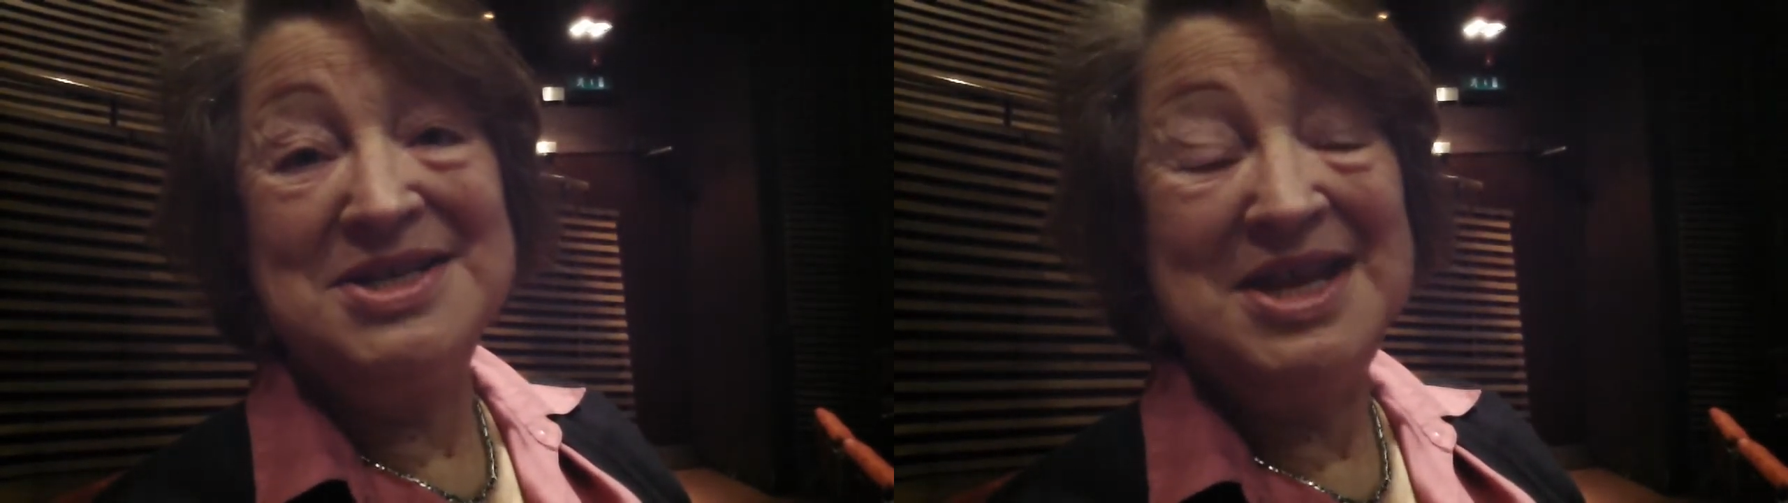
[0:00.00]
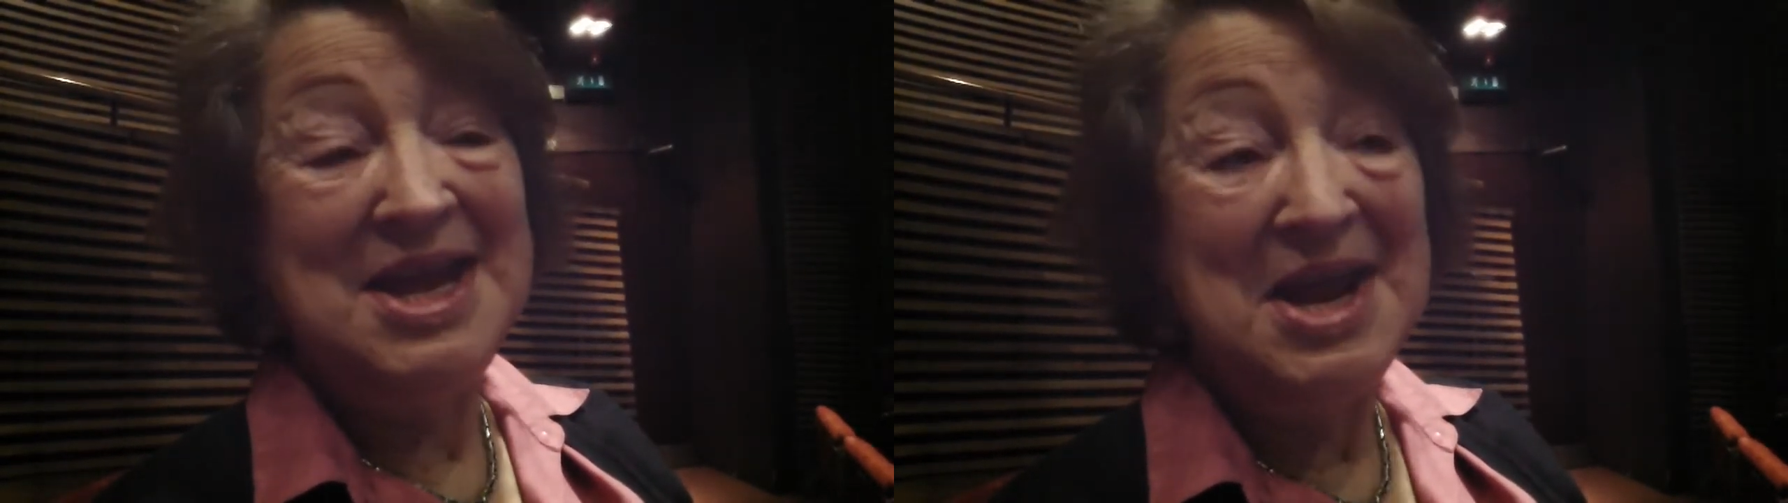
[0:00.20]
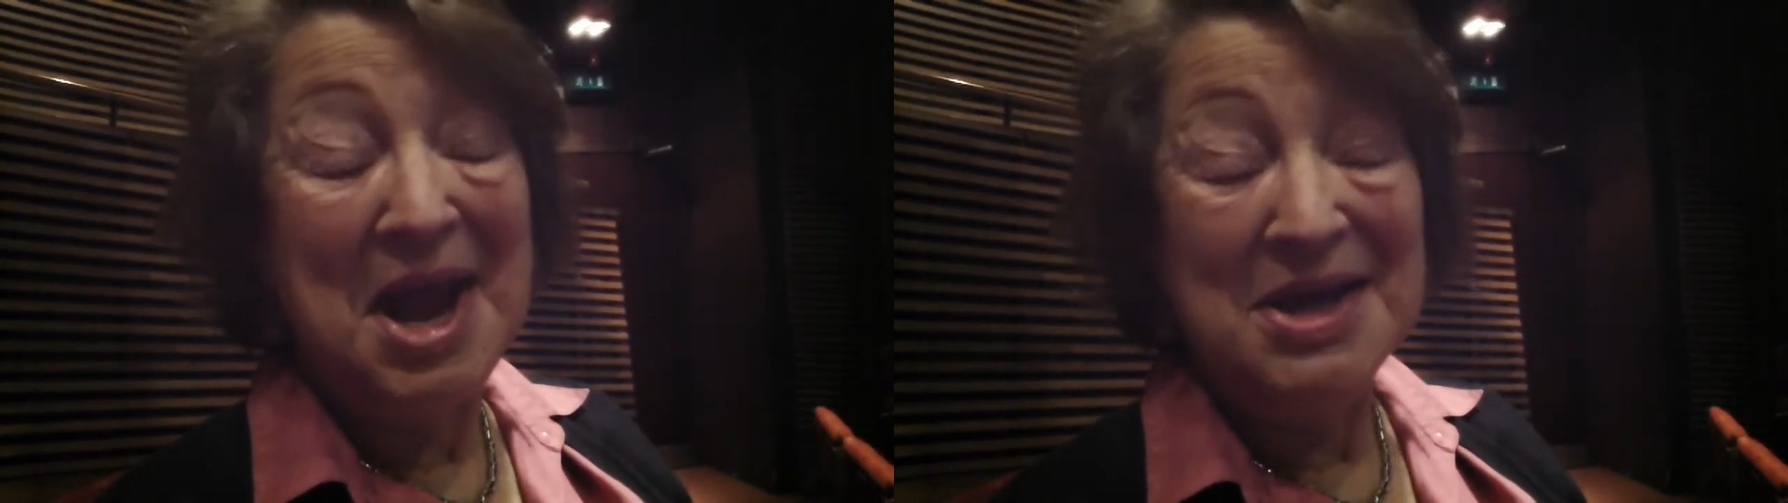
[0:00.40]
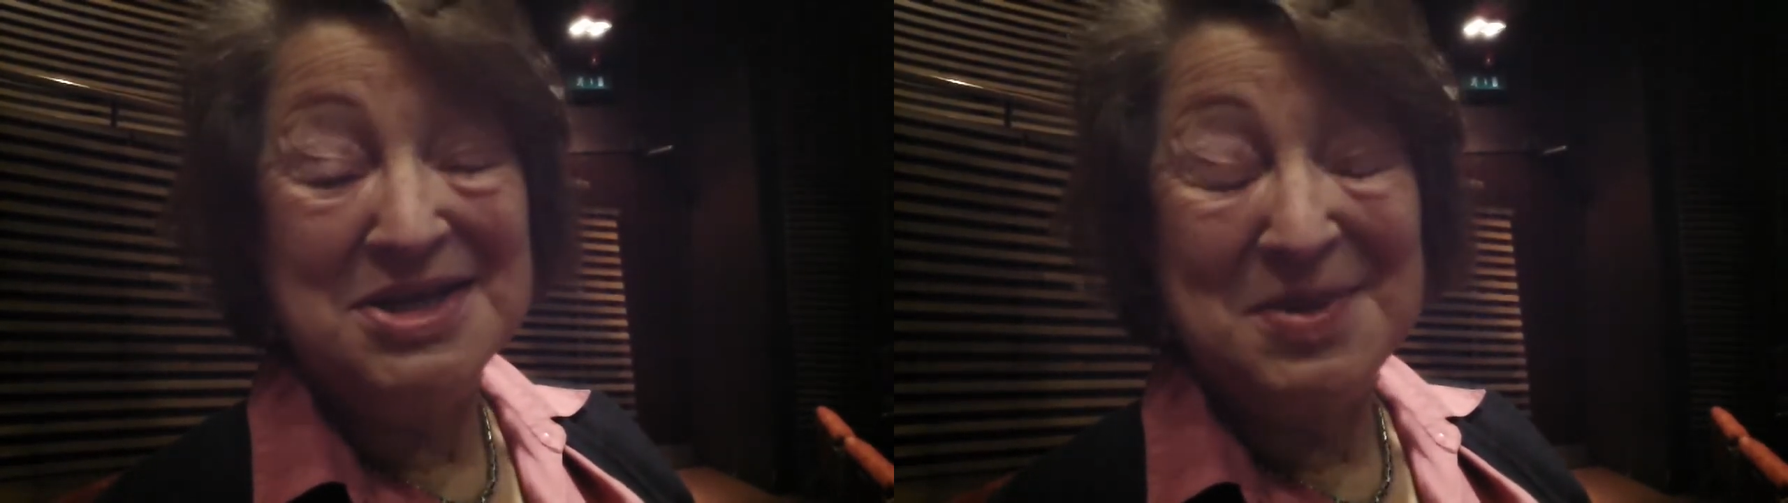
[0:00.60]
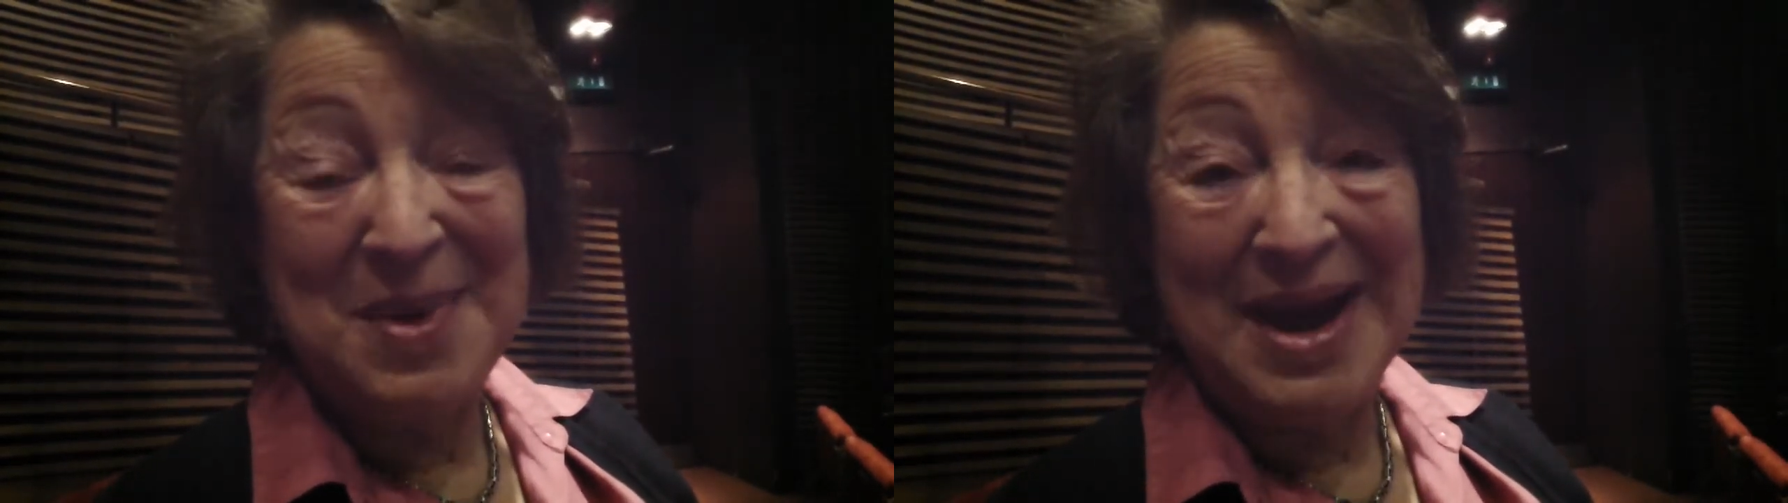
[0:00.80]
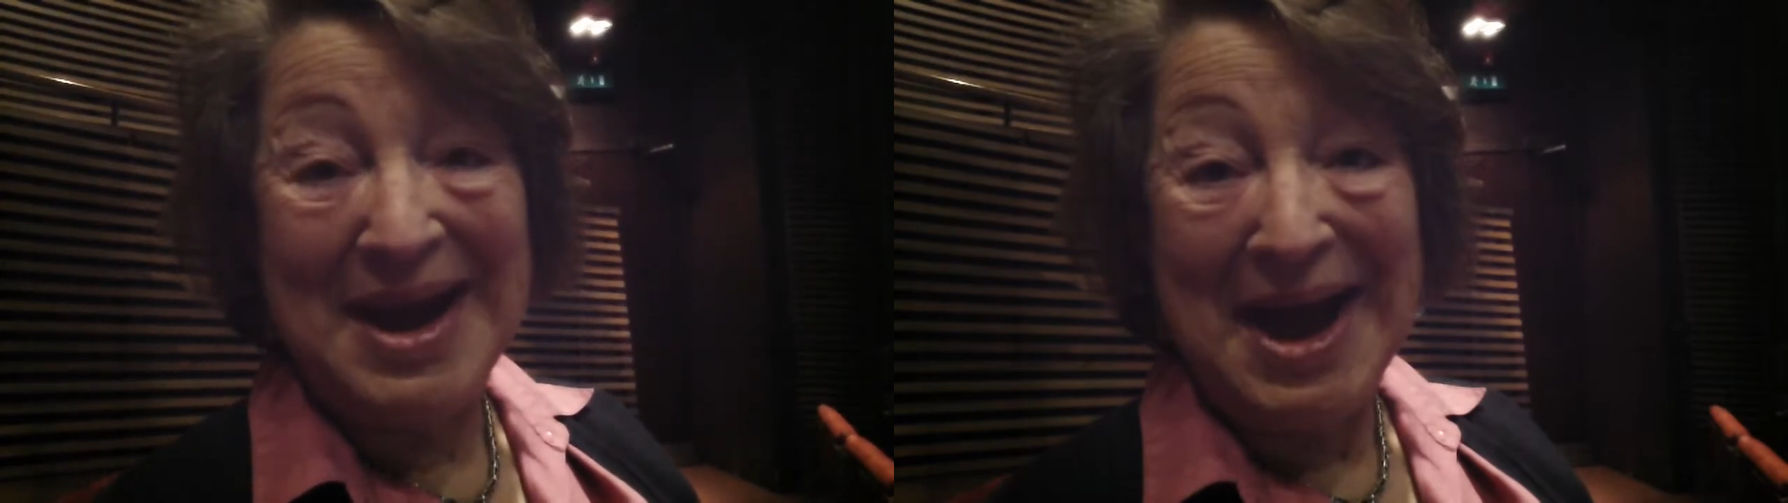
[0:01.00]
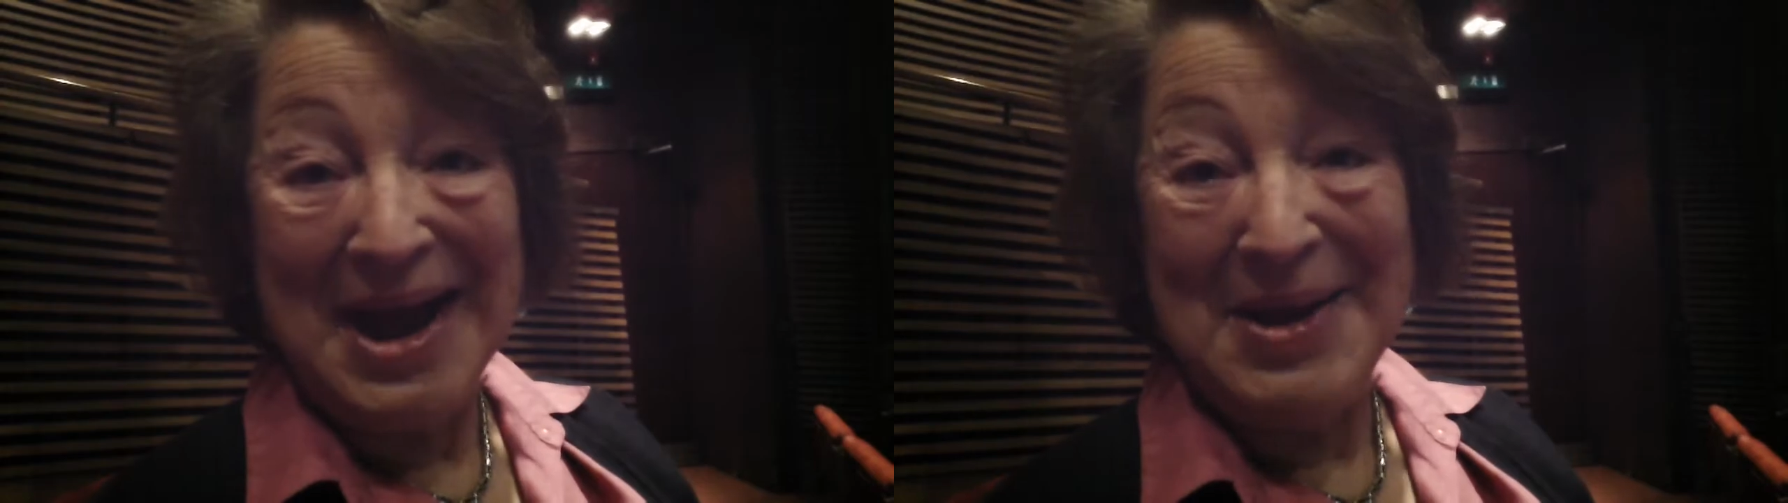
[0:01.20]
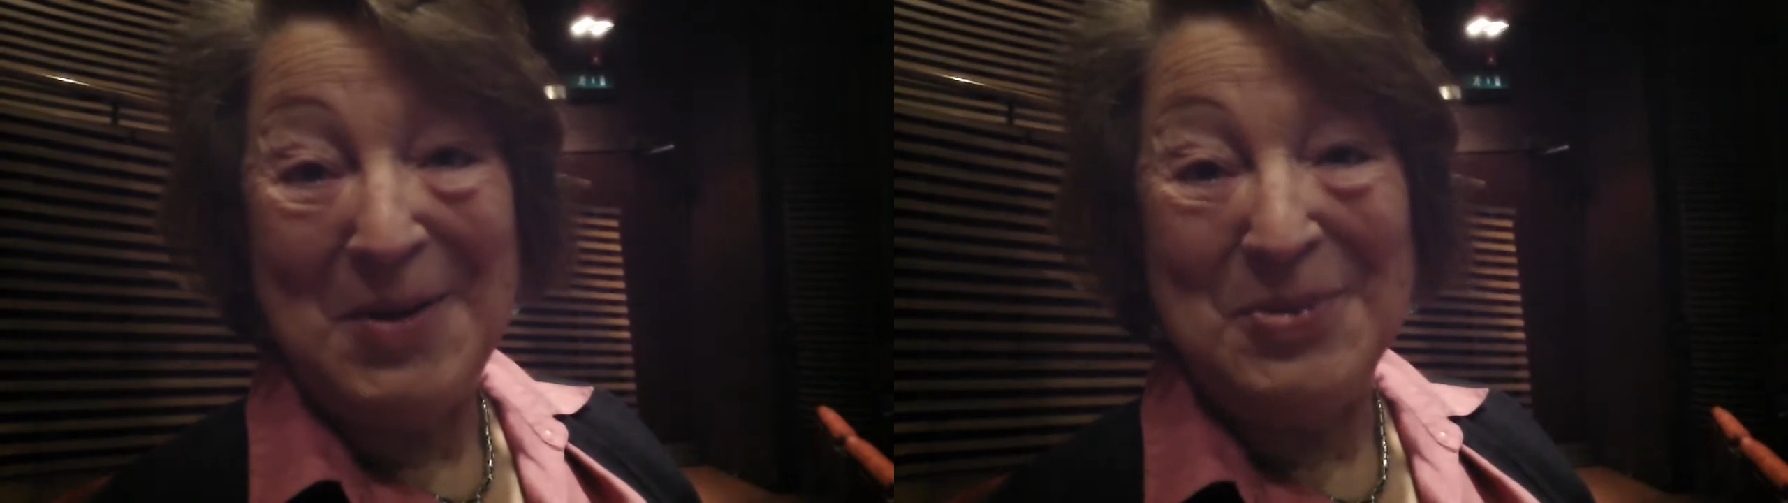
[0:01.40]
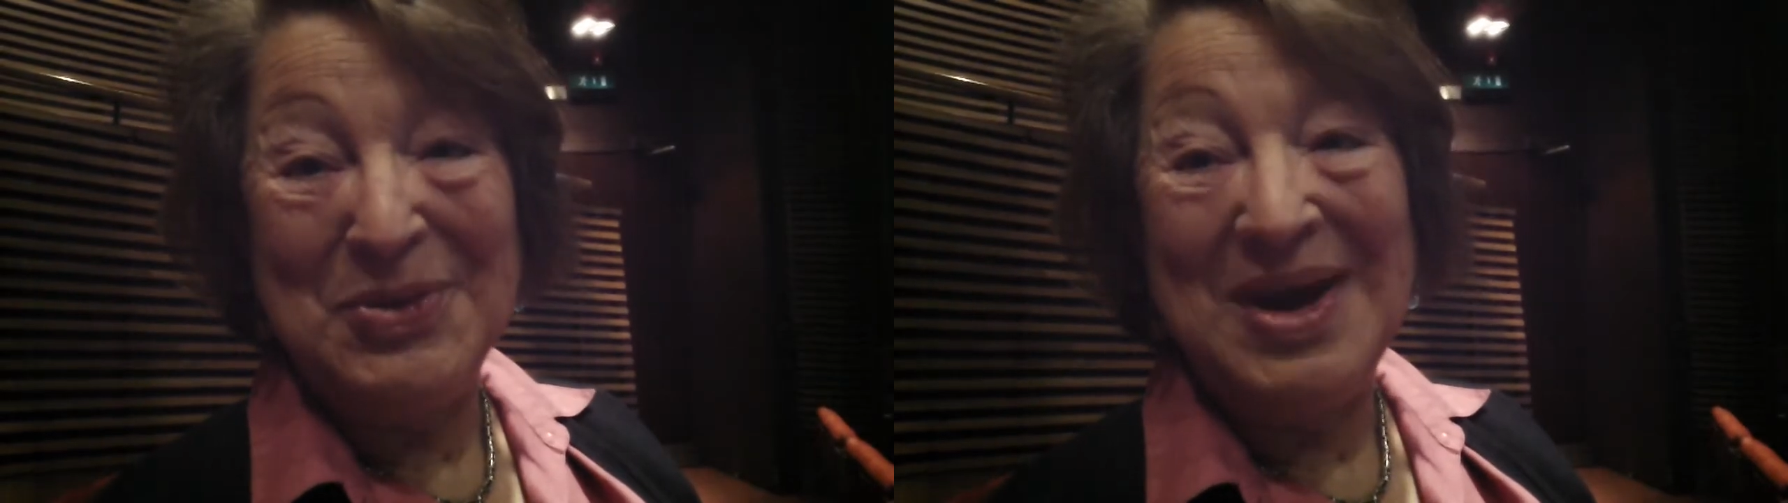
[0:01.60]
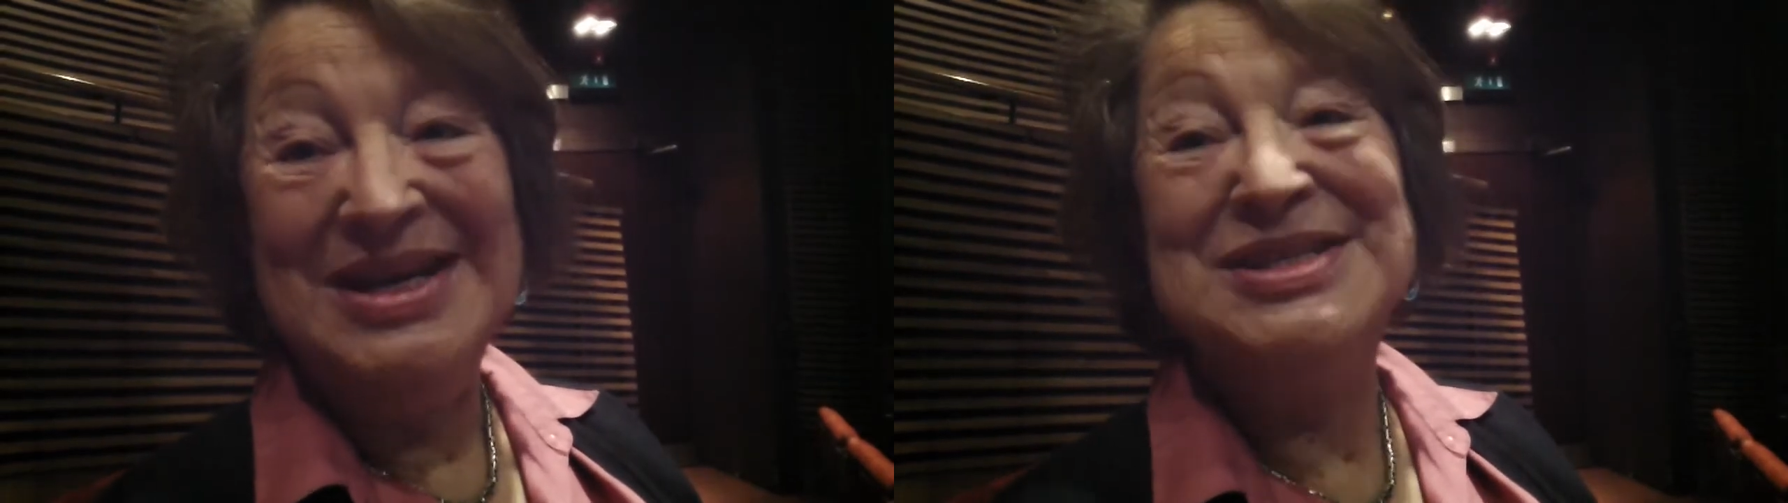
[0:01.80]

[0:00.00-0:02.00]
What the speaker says: He likes the way I operate.